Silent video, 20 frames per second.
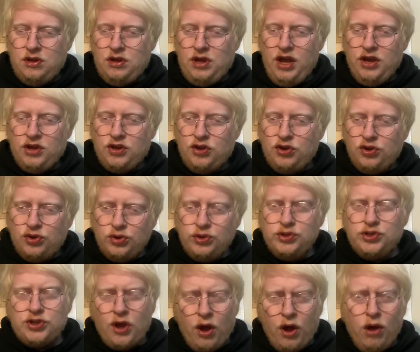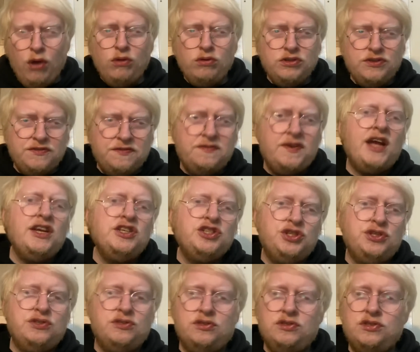a good
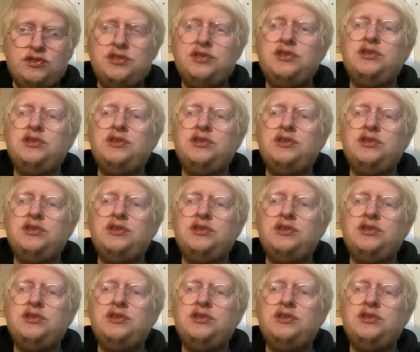old-fashioned